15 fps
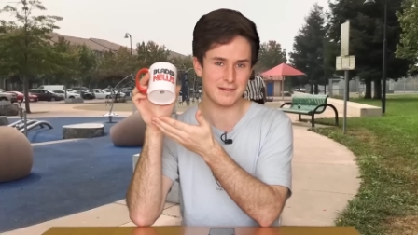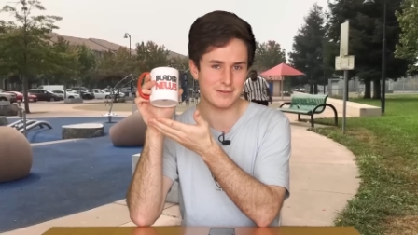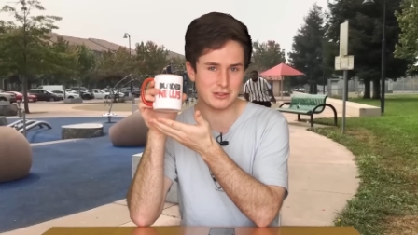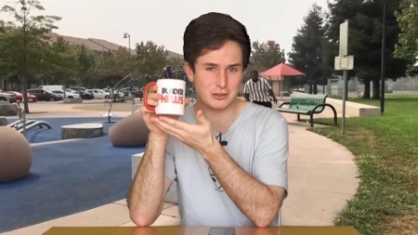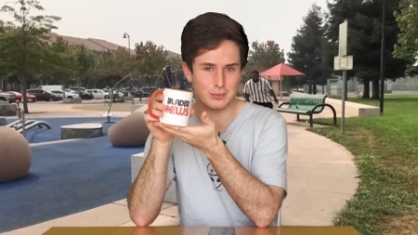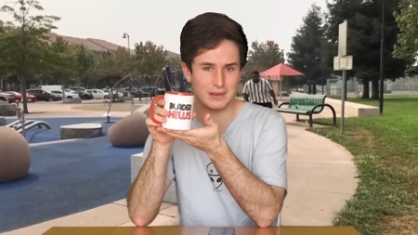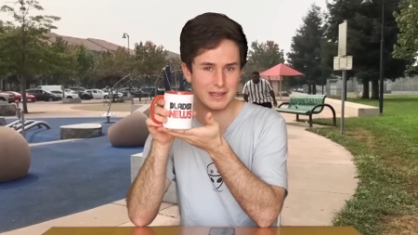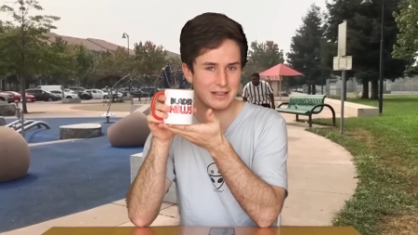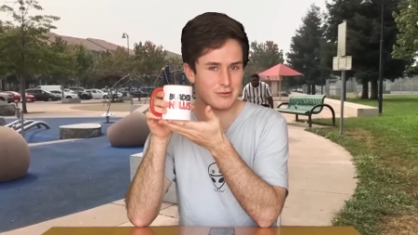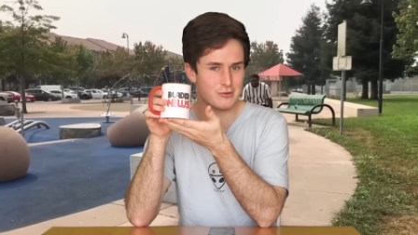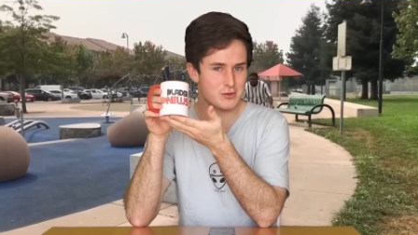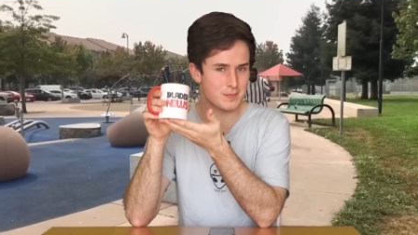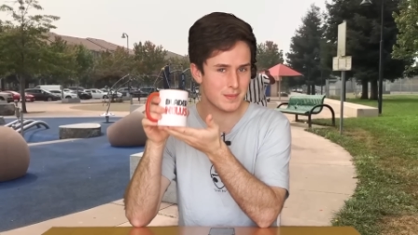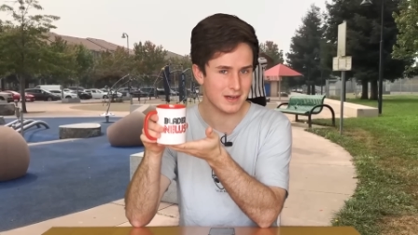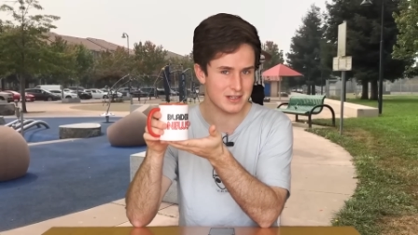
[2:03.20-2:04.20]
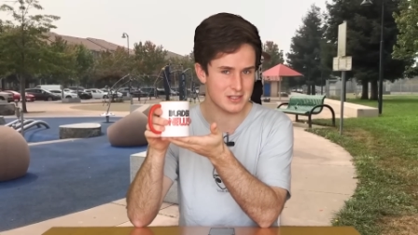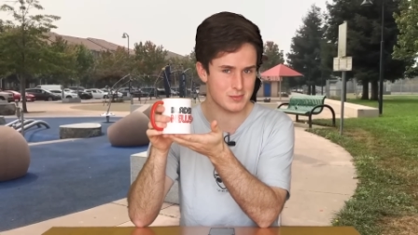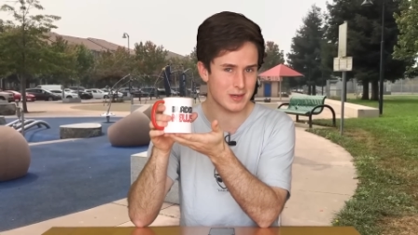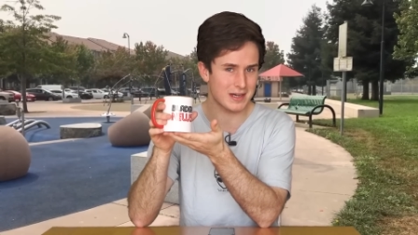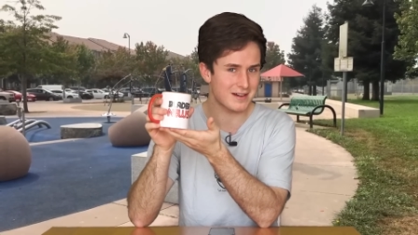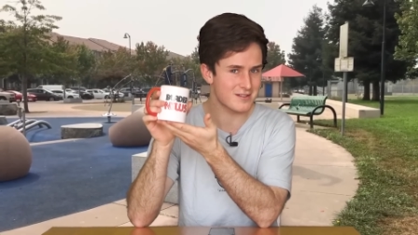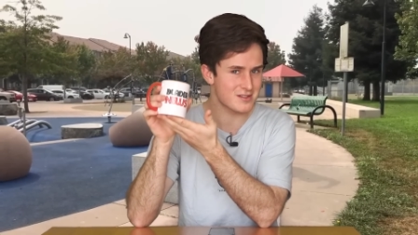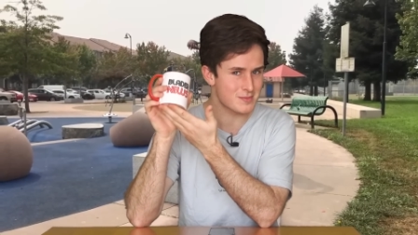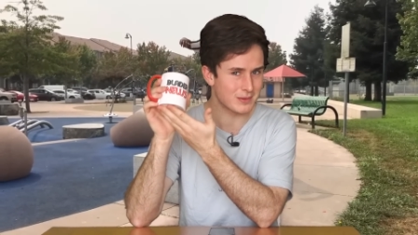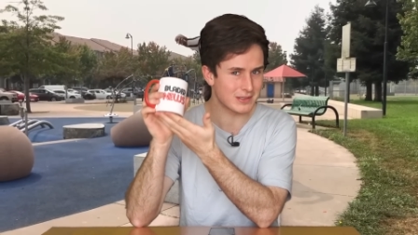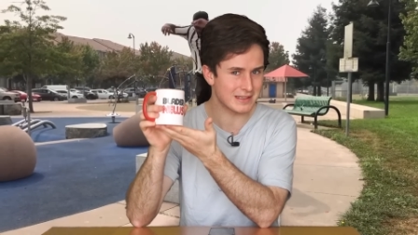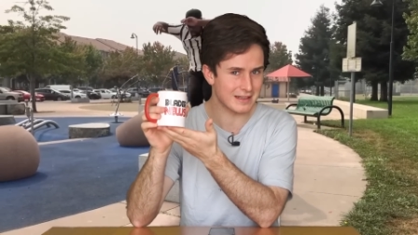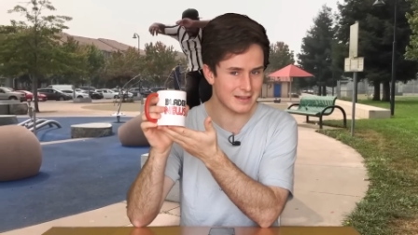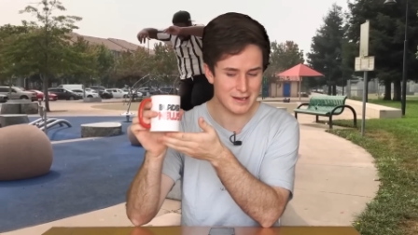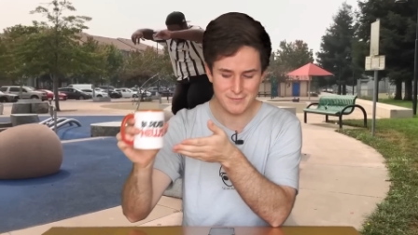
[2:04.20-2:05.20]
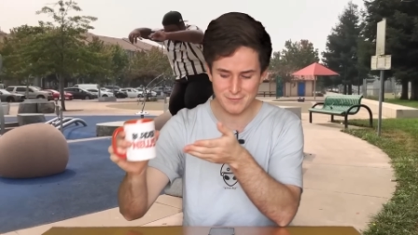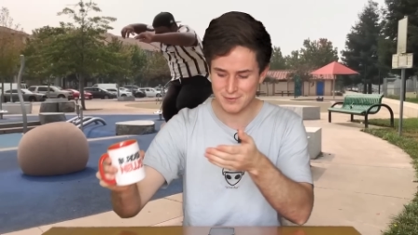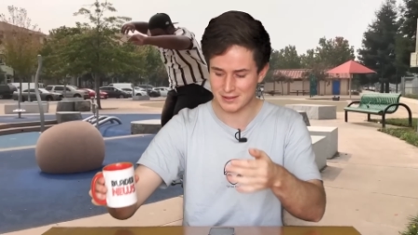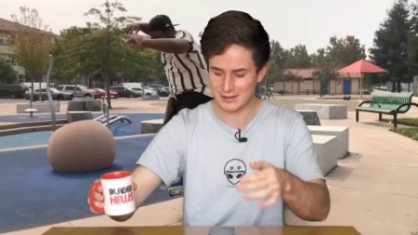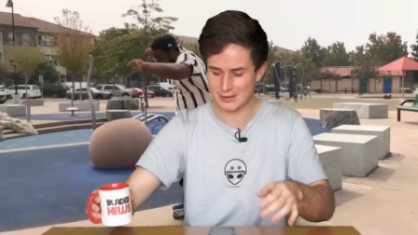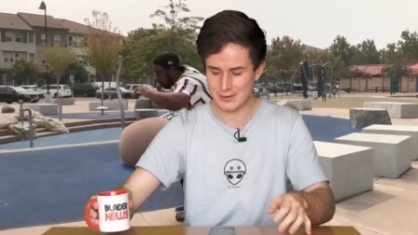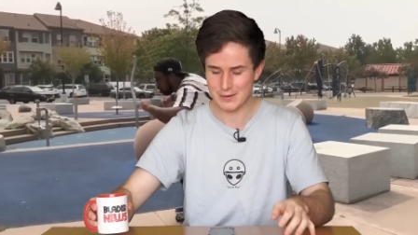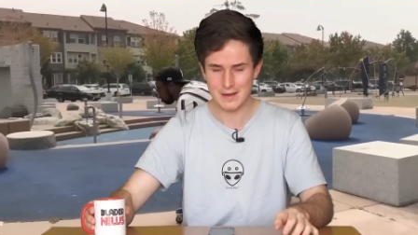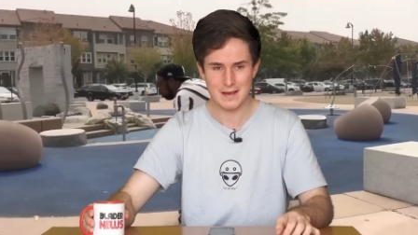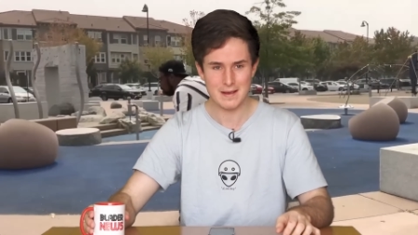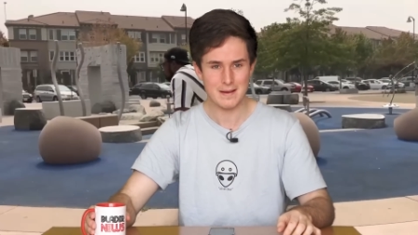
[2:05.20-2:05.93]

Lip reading: the official Blader News mug as well. Spread the love, you know.